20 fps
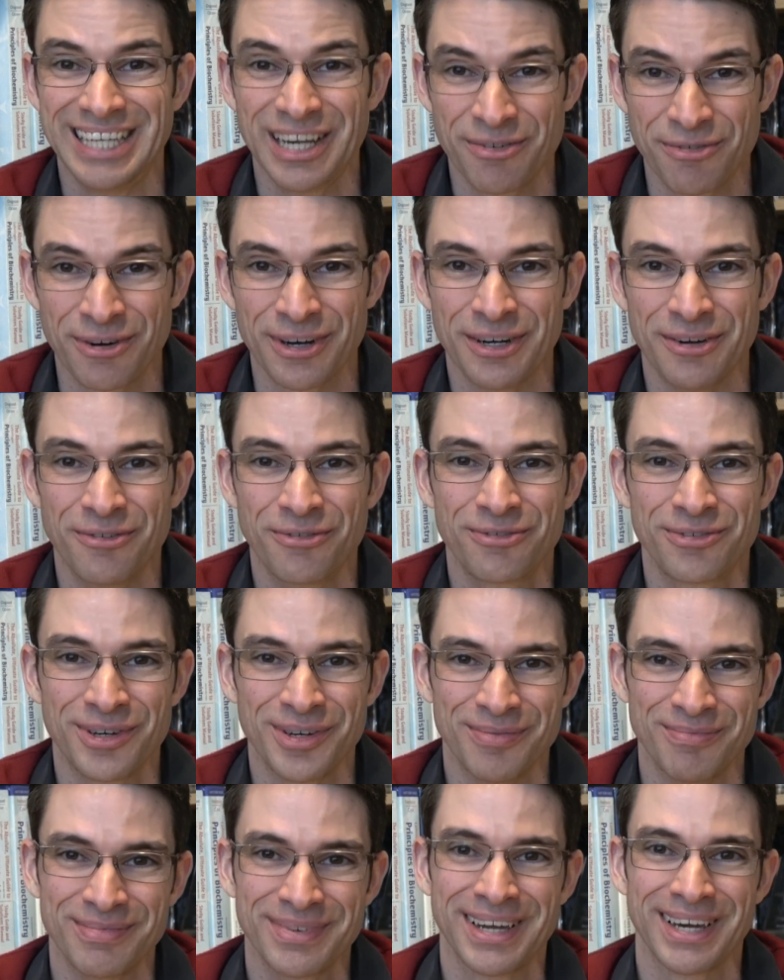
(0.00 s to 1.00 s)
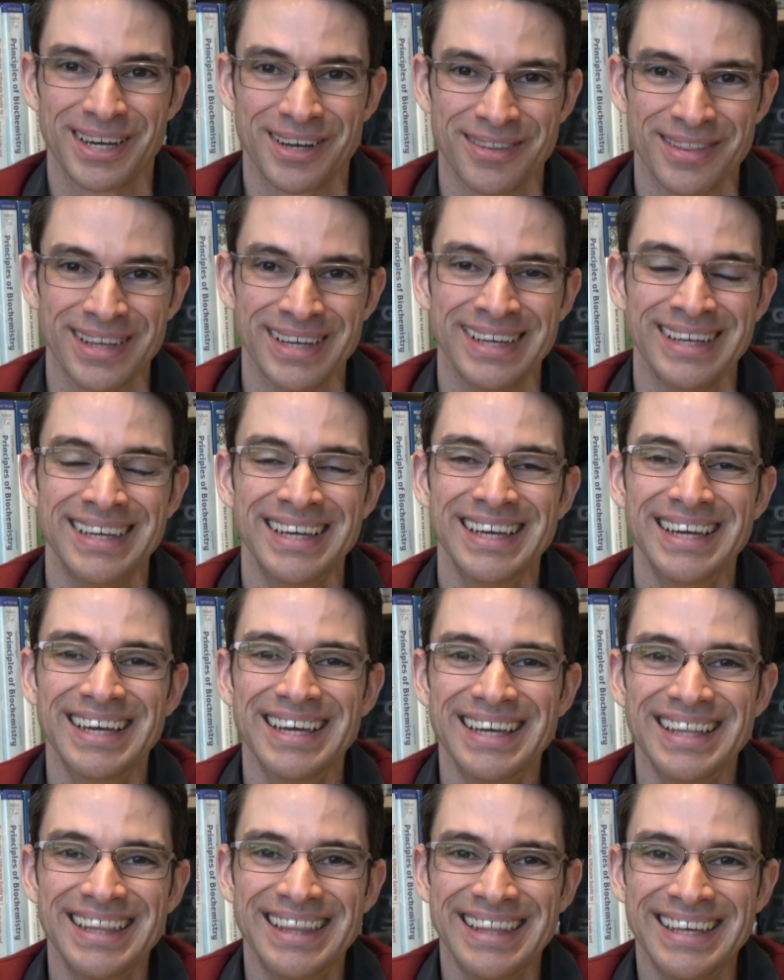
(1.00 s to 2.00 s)
different from kind of the,
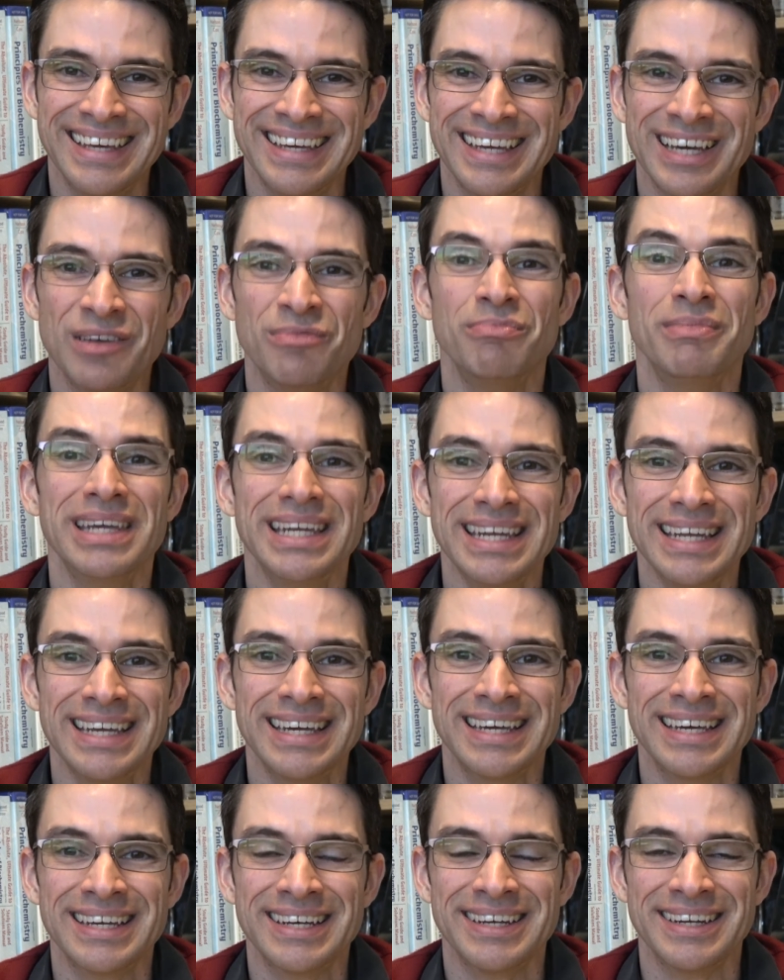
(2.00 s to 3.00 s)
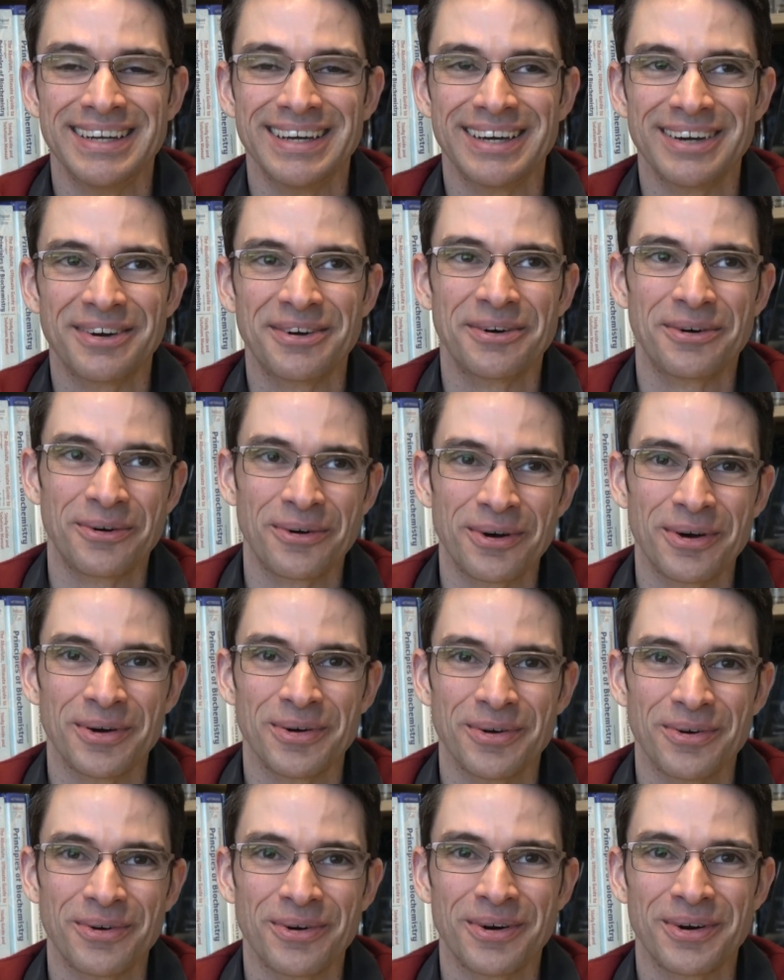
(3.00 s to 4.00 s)
the uh, median uh,
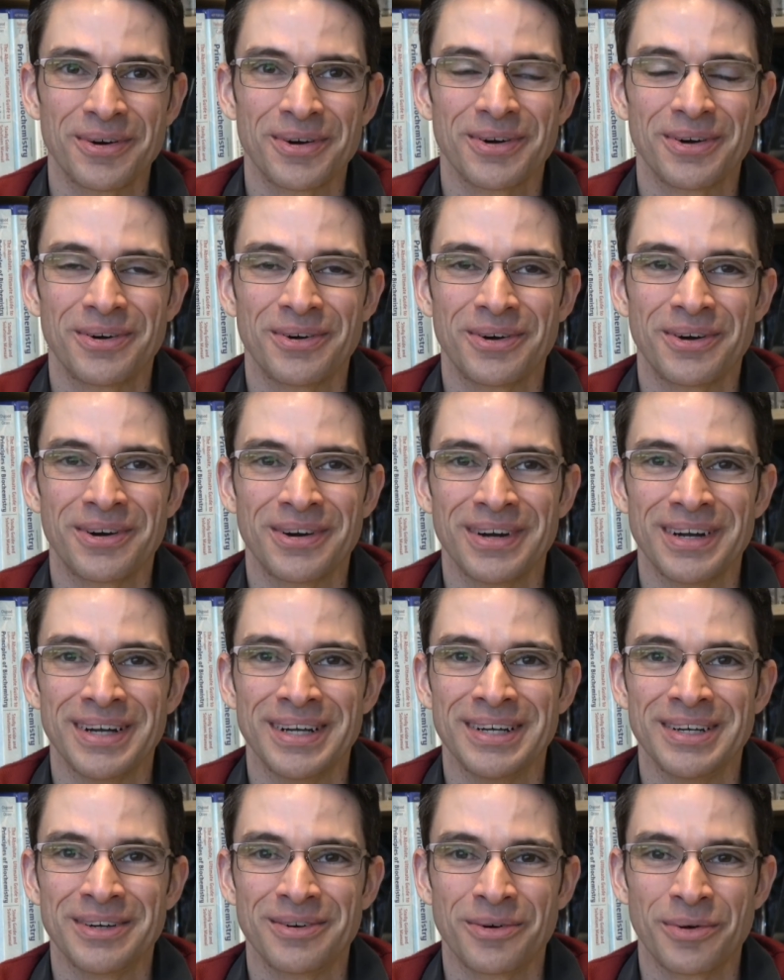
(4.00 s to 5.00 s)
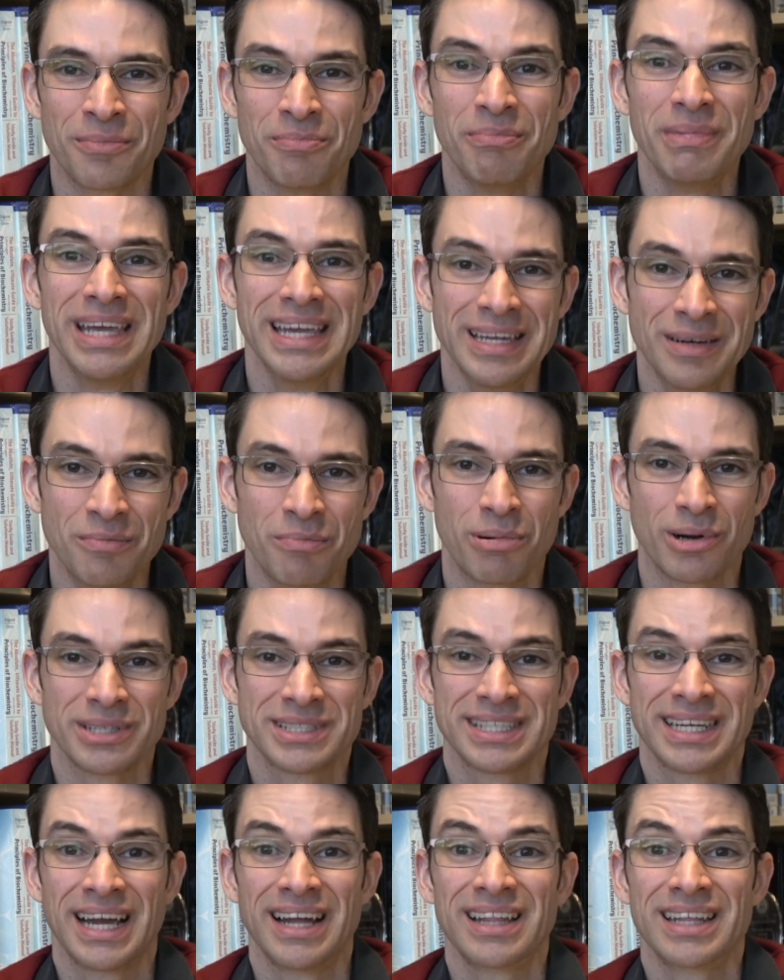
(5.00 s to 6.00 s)
or, or, or, uh, or mean
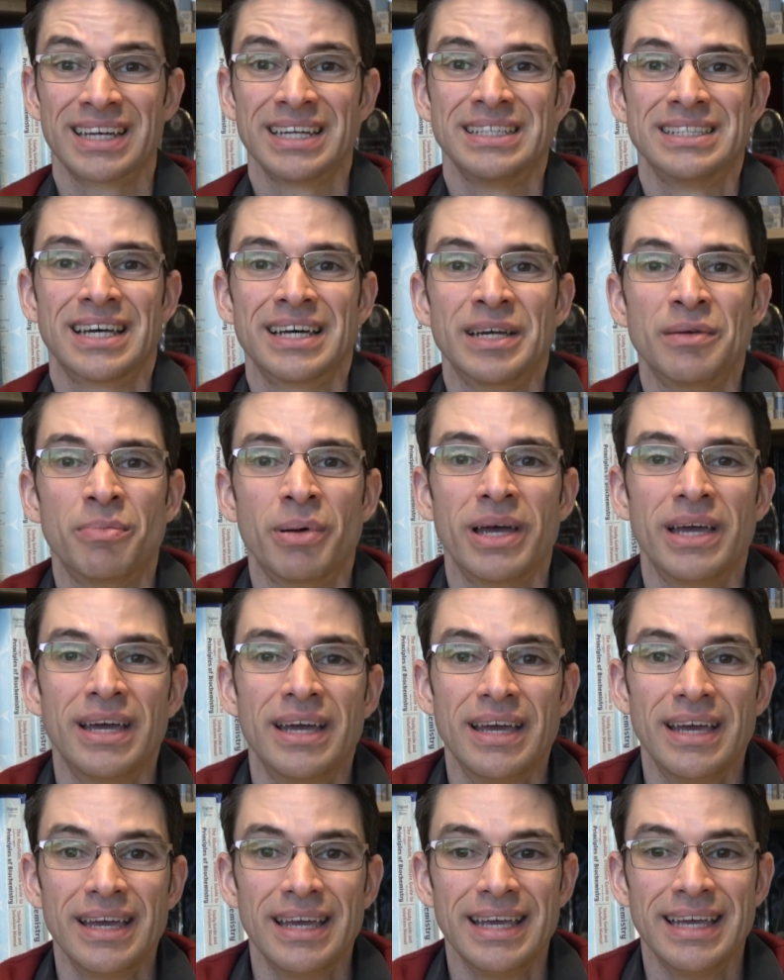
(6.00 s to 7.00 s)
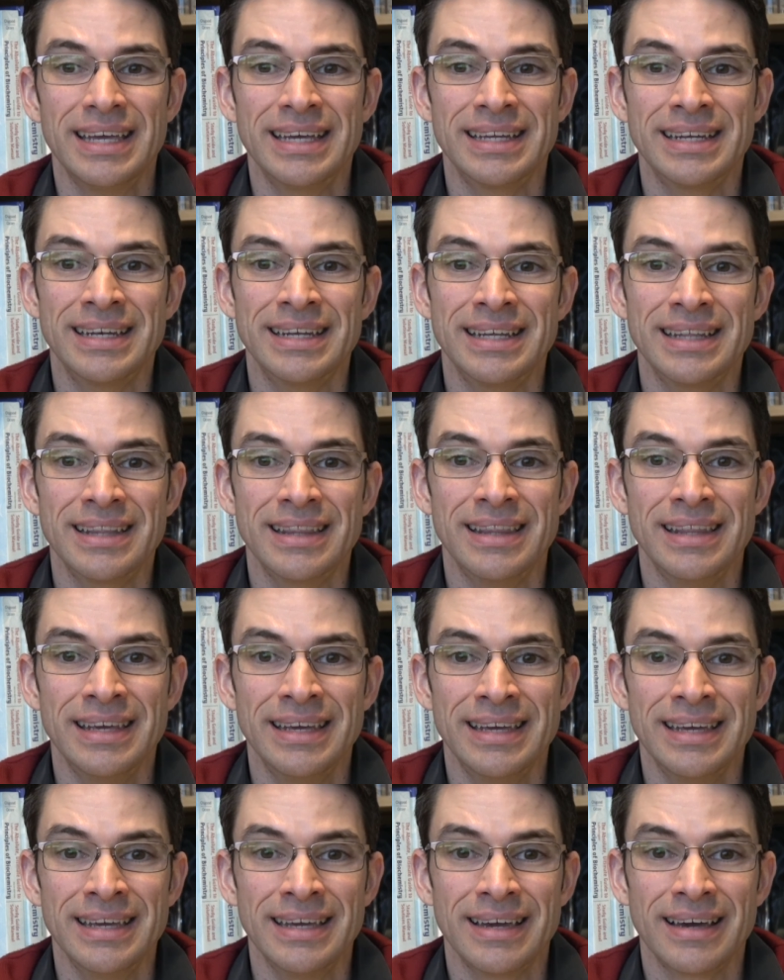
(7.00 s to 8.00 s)
personality type in
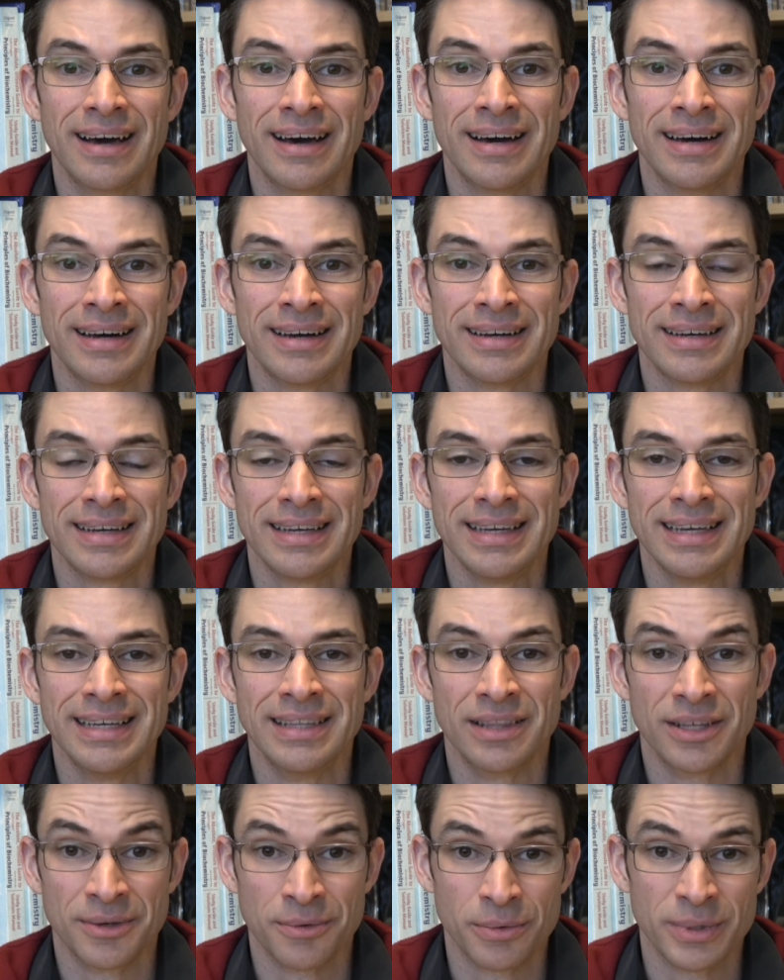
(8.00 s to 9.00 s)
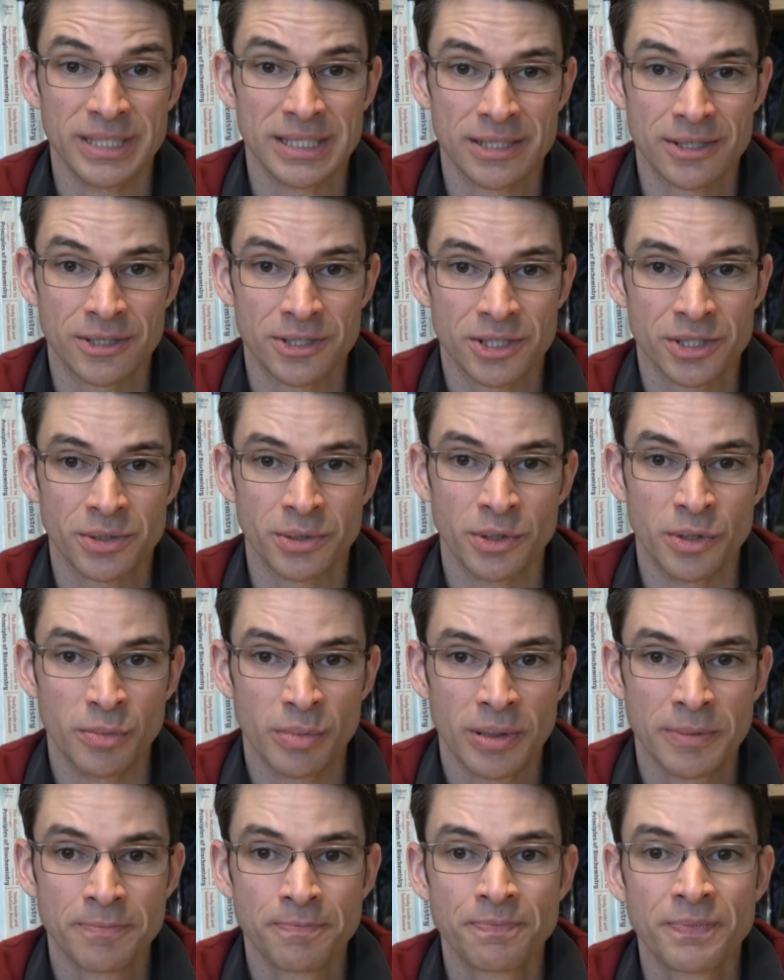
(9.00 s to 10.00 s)
the, uh, in the research
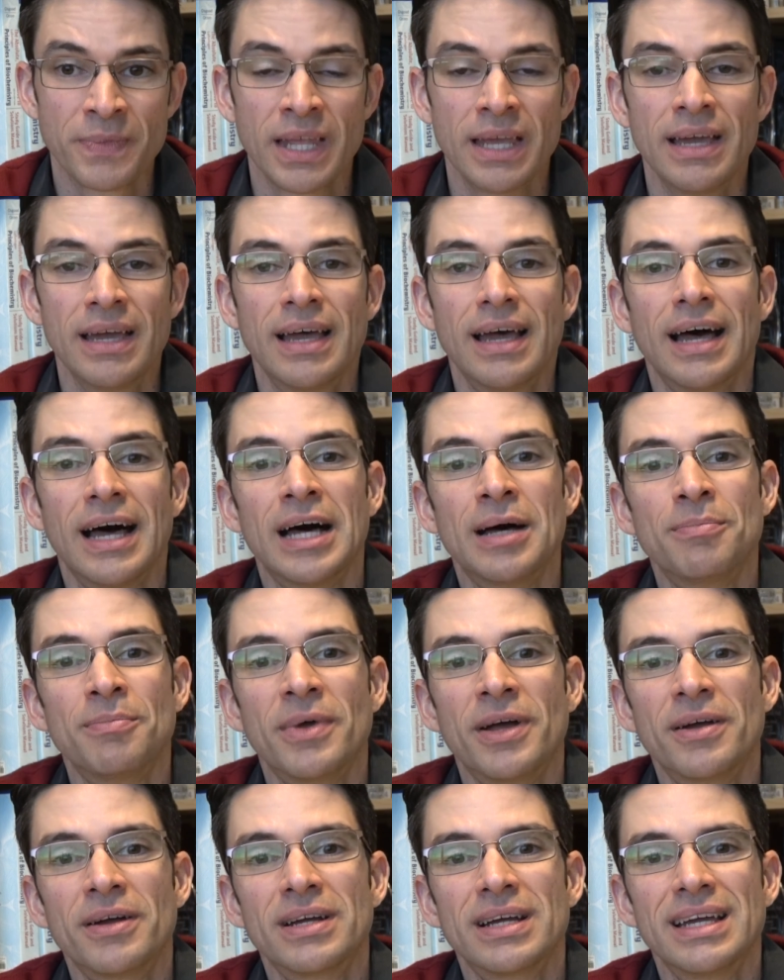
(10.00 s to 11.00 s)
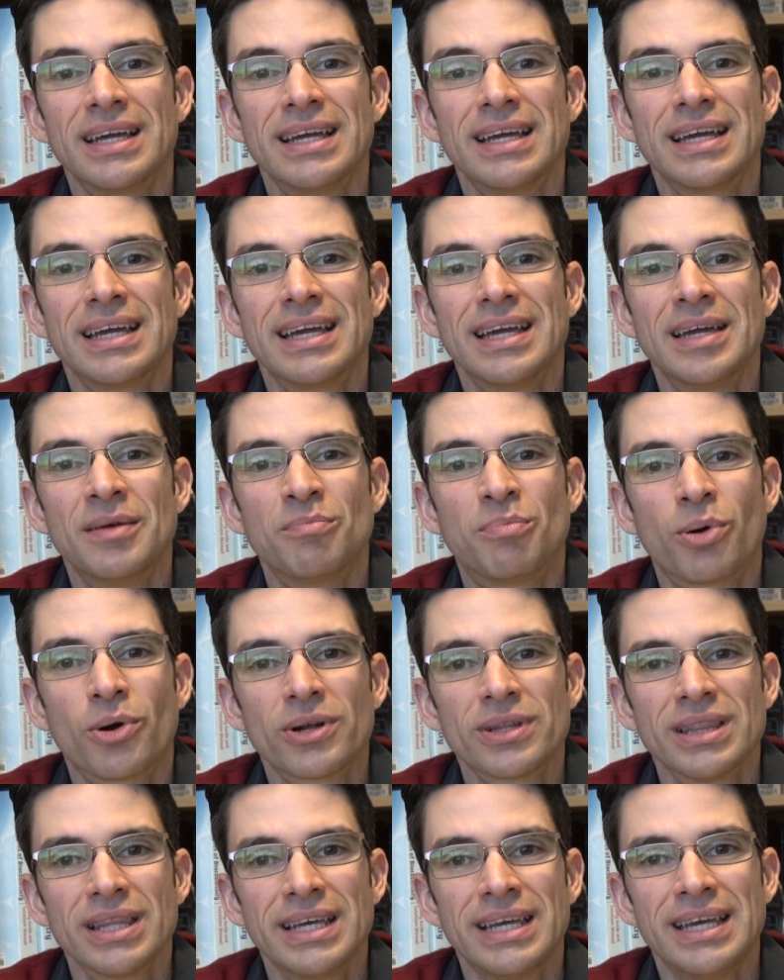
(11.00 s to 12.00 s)
group. Um,
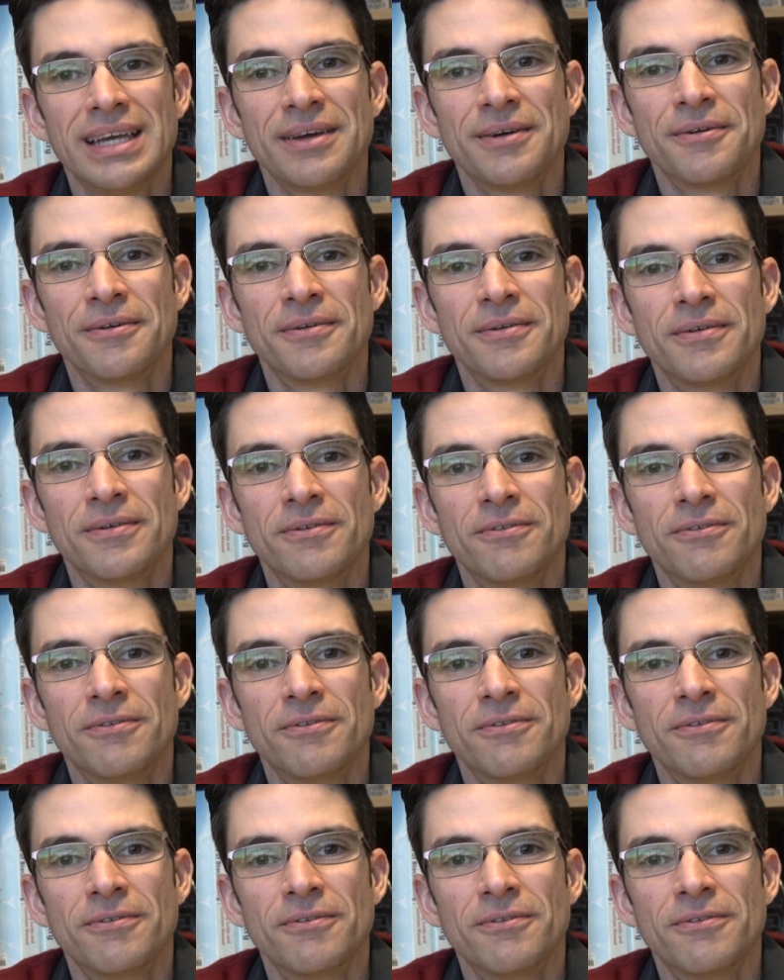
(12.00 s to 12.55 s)
importantly,